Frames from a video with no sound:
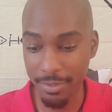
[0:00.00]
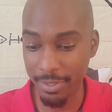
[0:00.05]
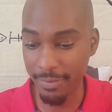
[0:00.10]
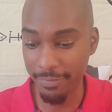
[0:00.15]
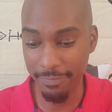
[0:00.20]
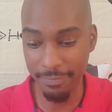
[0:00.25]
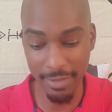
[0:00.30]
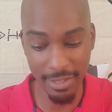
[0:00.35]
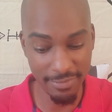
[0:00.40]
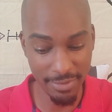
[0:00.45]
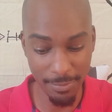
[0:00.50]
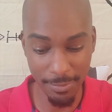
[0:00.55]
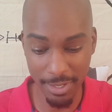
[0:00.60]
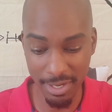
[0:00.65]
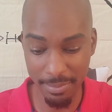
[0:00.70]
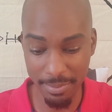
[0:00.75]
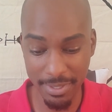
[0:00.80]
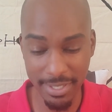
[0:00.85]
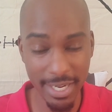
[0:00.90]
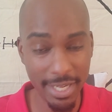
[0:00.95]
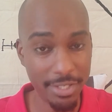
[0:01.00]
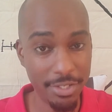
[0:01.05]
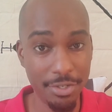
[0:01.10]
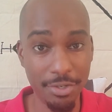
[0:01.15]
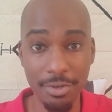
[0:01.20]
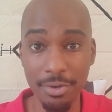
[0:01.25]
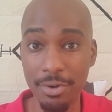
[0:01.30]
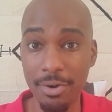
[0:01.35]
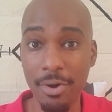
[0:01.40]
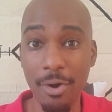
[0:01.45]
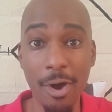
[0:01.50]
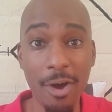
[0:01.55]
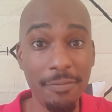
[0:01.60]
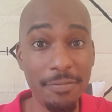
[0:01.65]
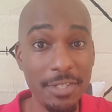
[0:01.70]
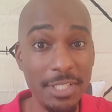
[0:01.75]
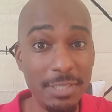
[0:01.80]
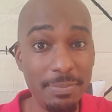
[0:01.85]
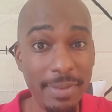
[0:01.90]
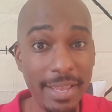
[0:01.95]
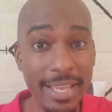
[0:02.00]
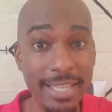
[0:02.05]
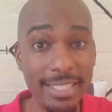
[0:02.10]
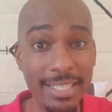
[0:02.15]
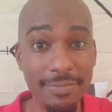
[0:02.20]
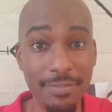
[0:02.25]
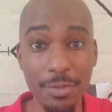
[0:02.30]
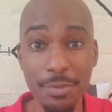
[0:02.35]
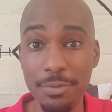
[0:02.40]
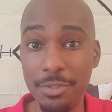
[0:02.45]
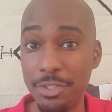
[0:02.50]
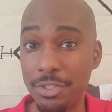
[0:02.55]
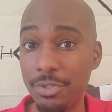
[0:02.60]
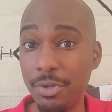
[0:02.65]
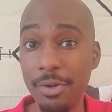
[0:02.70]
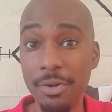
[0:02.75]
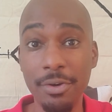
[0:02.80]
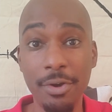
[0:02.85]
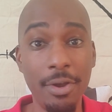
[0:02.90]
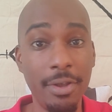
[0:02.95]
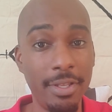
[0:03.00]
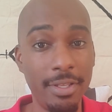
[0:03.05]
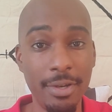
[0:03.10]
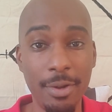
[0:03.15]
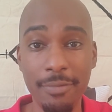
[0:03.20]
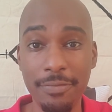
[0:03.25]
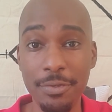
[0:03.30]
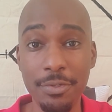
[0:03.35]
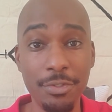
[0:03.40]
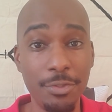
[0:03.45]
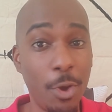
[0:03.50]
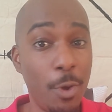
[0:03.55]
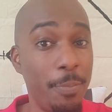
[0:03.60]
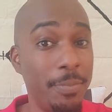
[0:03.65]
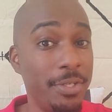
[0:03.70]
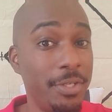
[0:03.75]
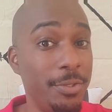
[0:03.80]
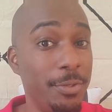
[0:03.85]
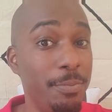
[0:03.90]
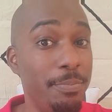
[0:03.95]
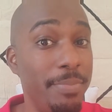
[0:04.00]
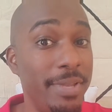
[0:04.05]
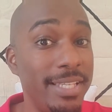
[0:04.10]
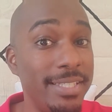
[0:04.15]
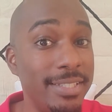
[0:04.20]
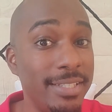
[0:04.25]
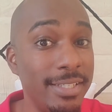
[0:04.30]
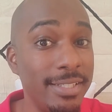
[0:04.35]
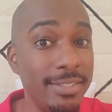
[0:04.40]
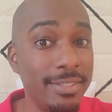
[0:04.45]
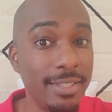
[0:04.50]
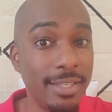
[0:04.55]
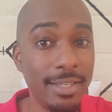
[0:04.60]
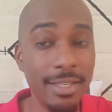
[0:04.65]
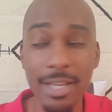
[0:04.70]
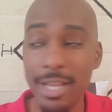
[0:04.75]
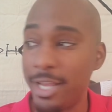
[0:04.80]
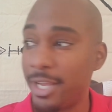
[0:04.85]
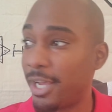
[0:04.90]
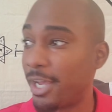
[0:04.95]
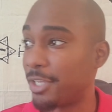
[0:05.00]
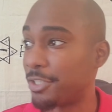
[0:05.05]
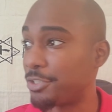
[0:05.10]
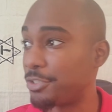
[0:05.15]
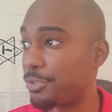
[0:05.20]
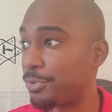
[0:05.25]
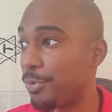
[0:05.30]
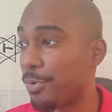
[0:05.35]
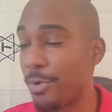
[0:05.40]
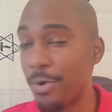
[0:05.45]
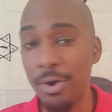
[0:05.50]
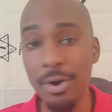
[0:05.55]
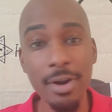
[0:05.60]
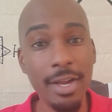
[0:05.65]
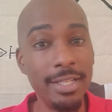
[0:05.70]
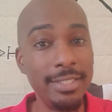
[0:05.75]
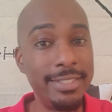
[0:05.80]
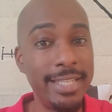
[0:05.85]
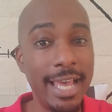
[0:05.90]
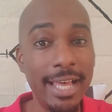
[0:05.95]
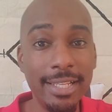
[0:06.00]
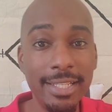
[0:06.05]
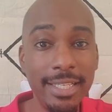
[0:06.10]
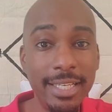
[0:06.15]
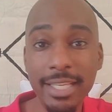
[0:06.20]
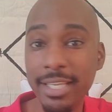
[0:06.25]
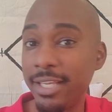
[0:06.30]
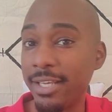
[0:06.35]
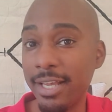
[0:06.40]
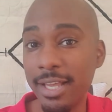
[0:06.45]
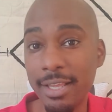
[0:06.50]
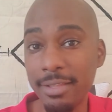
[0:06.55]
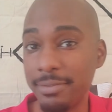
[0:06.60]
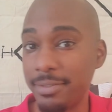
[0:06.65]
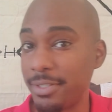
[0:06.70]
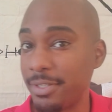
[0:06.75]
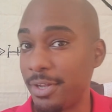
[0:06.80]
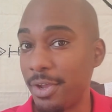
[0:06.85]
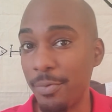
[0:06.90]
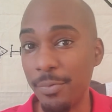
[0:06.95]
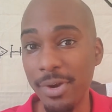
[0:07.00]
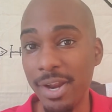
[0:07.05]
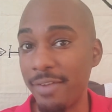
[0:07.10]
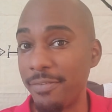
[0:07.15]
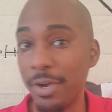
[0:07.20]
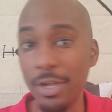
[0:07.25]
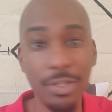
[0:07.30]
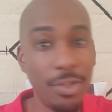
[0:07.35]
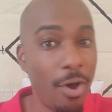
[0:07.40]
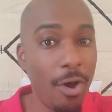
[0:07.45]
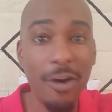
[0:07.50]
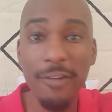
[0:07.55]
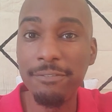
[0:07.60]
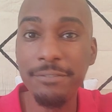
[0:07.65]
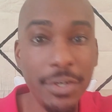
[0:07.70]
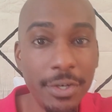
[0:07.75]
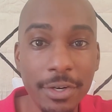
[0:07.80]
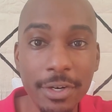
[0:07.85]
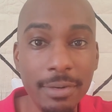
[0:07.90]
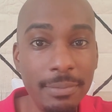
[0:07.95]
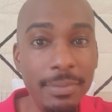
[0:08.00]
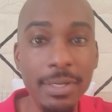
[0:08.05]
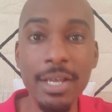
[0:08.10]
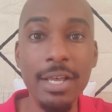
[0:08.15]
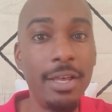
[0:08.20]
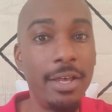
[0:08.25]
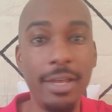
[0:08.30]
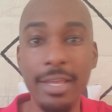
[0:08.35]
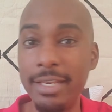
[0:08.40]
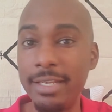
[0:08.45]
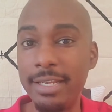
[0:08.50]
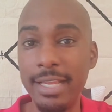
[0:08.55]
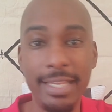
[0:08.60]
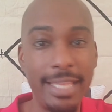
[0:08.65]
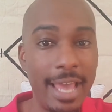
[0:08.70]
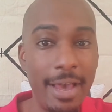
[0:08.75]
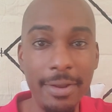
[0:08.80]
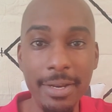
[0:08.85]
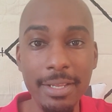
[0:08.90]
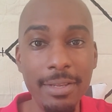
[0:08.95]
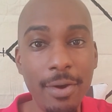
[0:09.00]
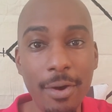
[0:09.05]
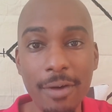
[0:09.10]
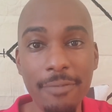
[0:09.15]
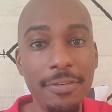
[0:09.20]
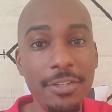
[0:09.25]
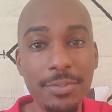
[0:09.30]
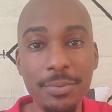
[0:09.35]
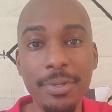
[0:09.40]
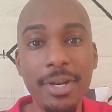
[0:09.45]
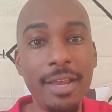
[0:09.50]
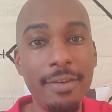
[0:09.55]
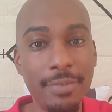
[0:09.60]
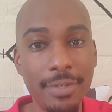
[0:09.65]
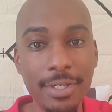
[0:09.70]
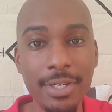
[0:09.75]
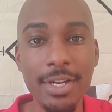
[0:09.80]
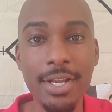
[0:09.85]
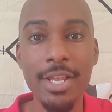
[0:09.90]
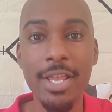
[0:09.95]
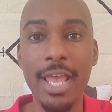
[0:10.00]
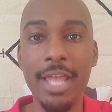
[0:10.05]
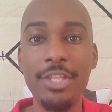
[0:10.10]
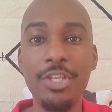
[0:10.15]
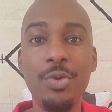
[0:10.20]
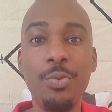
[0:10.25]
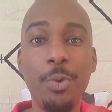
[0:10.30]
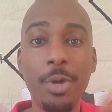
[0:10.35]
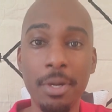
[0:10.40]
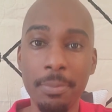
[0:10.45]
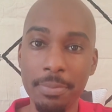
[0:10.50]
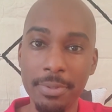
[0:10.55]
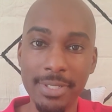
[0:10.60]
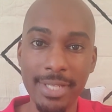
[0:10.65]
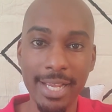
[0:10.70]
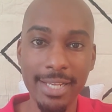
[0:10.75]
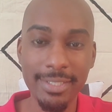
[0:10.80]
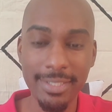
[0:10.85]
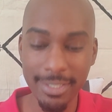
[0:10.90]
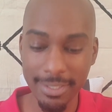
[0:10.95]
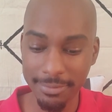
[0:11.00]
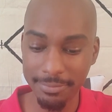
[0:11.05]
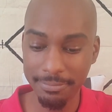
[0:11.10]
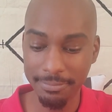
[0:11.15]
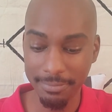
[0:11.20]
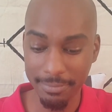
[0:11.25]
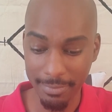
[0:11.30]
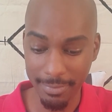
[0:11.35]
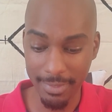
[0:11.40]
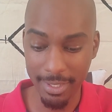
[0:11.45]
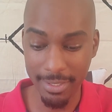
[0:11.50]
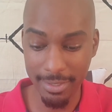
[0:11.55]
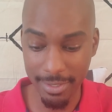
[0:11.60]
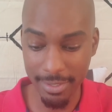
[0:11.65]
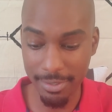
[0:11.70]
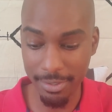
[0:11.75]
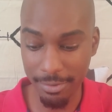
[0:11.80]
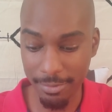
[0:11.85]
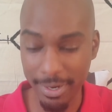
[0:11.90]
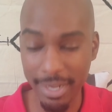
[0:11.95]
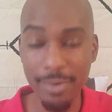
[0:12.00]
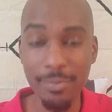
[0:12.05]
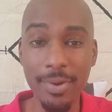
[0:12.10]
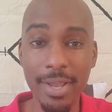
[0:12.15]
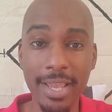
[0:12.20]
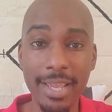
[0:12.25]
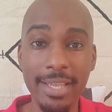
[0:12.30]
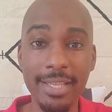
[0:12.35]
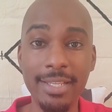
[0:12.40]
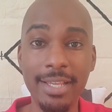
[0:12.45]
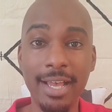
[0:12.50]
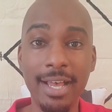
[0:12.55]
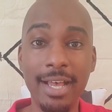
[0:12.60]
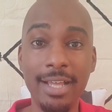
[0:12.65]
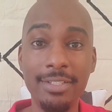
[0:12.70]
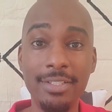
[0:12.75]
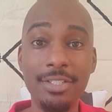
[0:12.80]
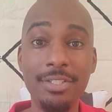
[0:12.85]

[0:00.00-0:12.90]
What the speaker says: If you want to protect your office space, if you just started, if you just opened a new business, a store, a deli, whatever, a law firm, an accounting office, whatever, and you want to protect it, this is a great way to